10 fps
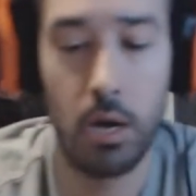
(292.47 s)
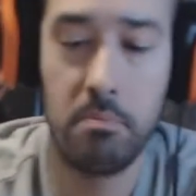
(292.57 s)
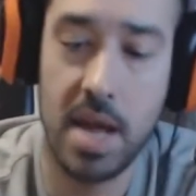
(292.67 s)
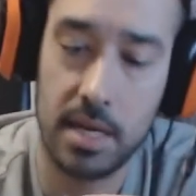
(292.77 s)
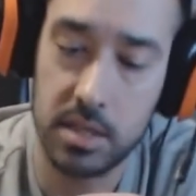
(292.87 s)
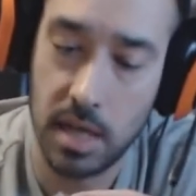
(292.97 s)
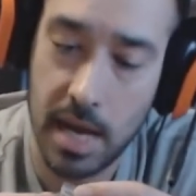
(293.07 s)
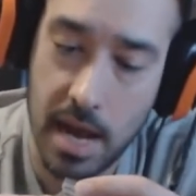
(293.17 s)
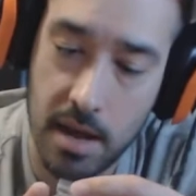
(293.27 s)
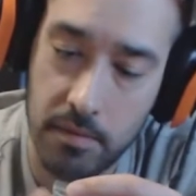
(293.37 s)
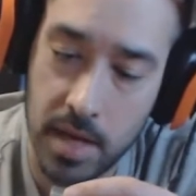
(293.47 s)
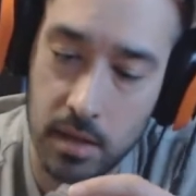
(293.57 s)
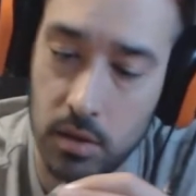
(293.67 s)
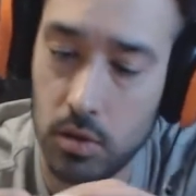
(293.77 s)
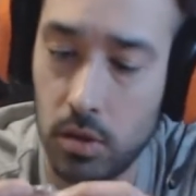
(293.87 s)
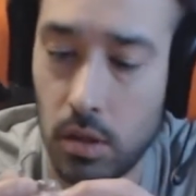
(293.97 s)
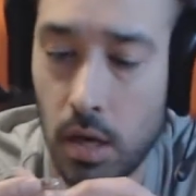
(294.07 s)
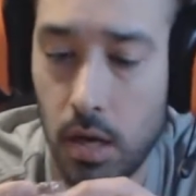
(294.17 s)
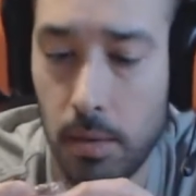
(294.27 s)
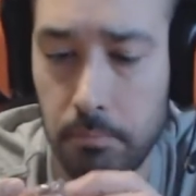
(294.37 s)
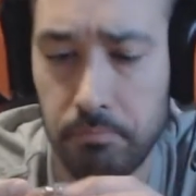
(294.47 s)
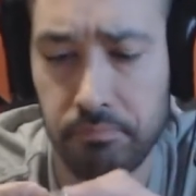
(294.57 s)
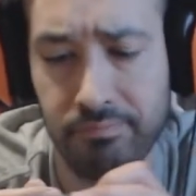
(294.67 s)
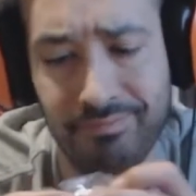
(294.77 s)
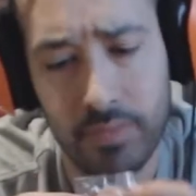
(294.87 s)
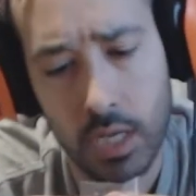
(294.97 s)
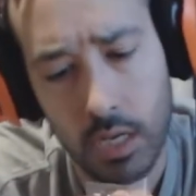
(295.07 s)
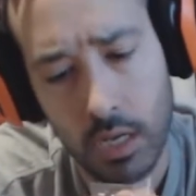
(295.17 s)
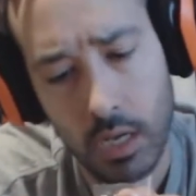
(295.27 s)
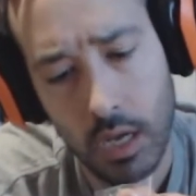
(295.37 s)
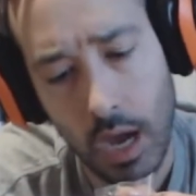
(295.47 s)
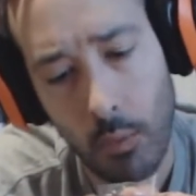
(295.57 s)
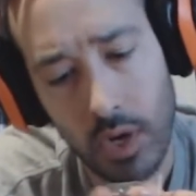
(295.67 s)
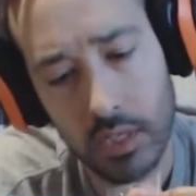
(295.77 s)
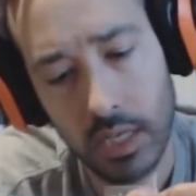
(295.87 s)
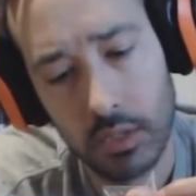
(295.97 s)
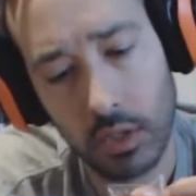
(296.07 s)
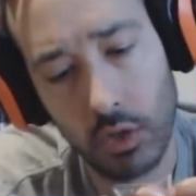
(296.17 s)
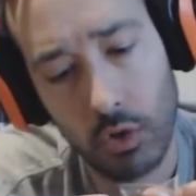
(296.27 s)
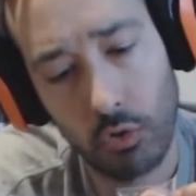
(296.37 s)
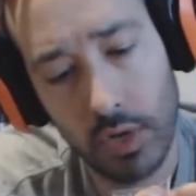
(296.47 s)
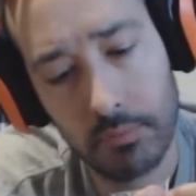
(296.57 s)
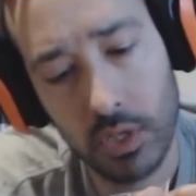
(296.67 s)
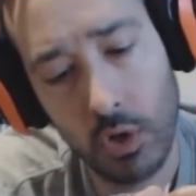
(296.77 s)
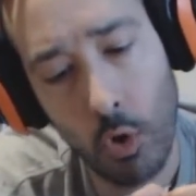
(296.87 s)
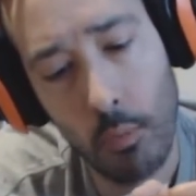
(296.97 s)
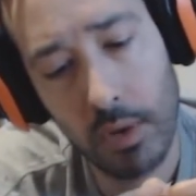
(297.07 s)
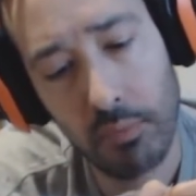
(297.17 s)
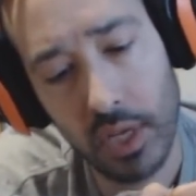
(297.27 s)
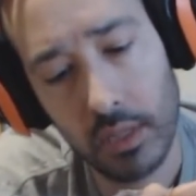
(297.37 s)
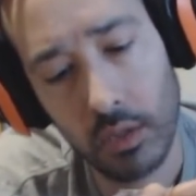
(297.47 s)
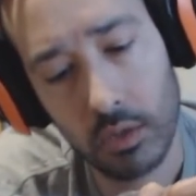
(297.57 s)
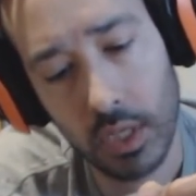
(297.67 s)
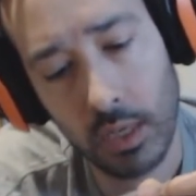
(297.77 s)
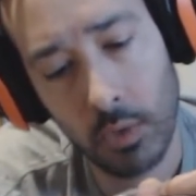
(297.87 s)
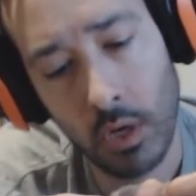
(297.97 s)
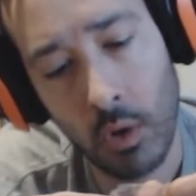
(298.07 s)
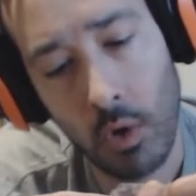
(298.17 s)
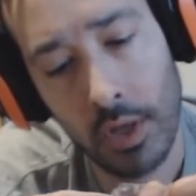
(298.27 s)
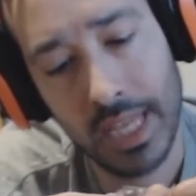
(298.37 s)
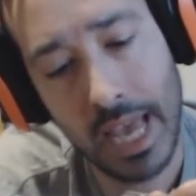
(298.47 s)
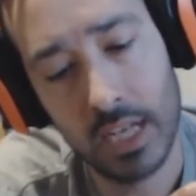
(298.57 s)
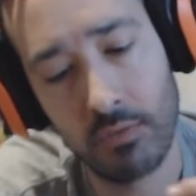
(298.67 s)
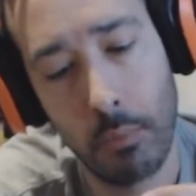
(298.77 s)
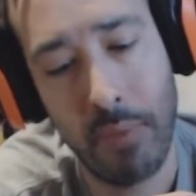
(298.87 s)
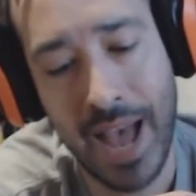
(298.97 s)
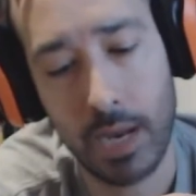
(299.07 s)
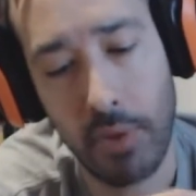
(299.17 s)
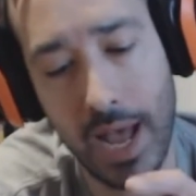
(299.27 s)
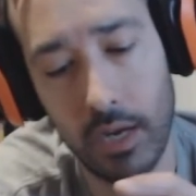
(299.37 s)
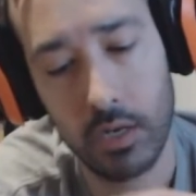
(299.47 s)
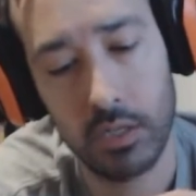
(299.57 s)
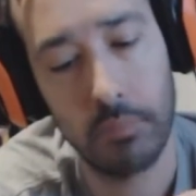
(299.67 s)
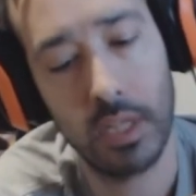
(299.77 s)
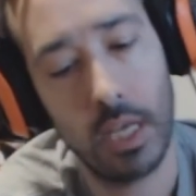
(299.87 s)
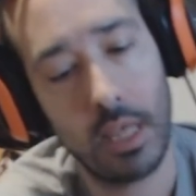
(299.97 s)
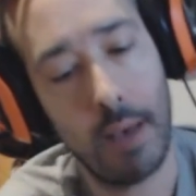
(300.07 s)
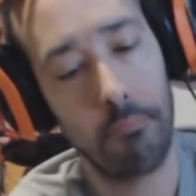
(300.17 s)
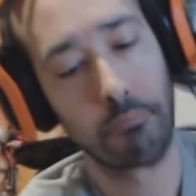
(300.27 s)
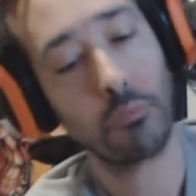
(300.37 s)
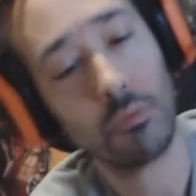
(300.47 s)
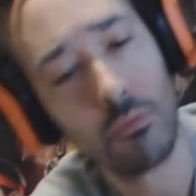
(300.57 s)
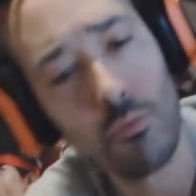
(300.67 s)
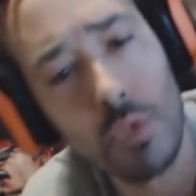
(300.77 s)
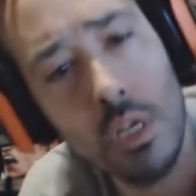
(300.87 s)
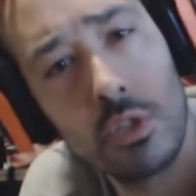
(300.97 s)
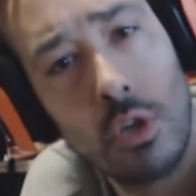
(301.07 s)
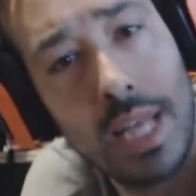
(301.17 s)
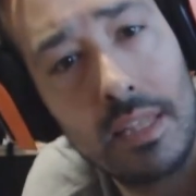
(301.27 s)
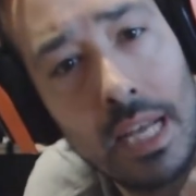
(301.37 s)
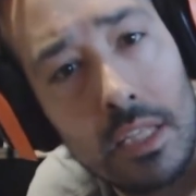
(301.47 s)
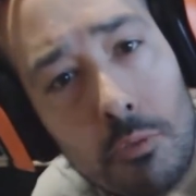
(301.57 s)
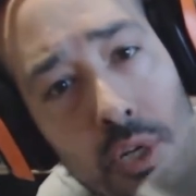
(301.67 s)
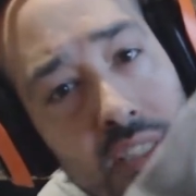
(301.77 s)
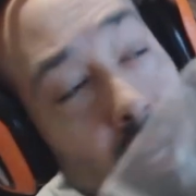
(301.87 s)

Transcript: um, next, I have a little, um, I want to say it's a little crimson omen pin that looks like it would go on the edge of a backpack or something like that. So that, that thing's pretty